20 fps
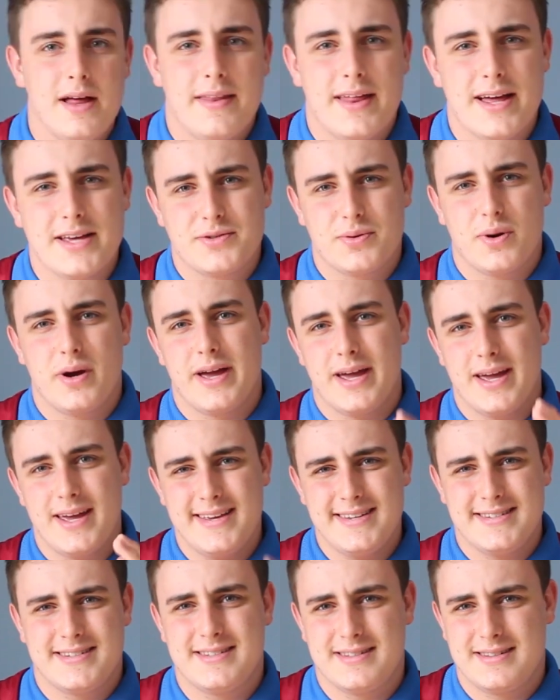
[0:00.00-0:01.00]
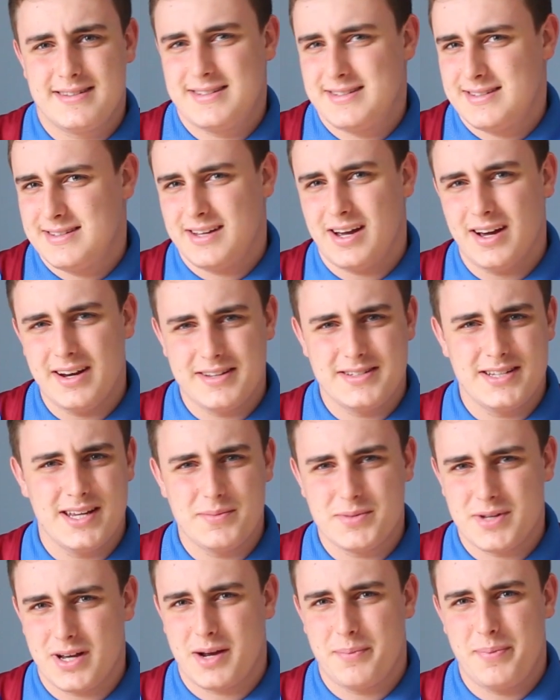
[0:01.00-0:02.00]
That's right, it kind of
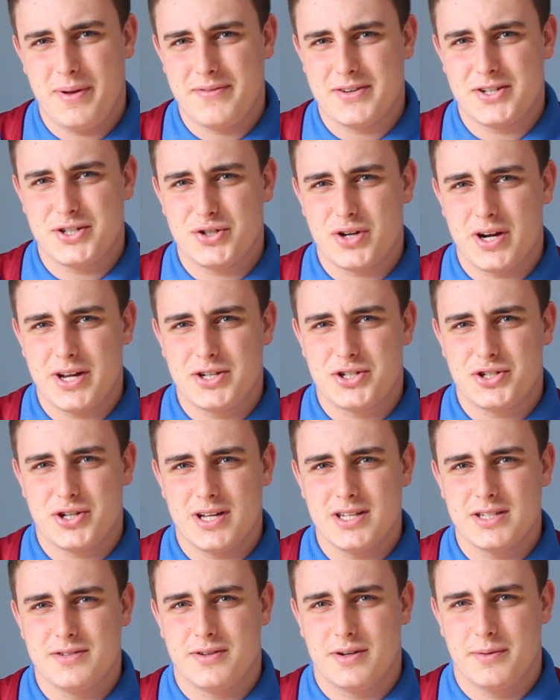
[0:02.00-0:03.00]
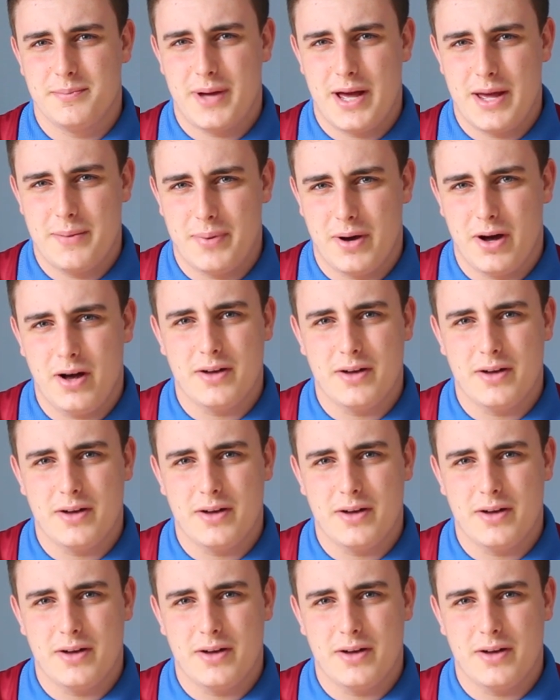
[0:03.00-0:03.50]
seems like a bit of a strange transfer on paper.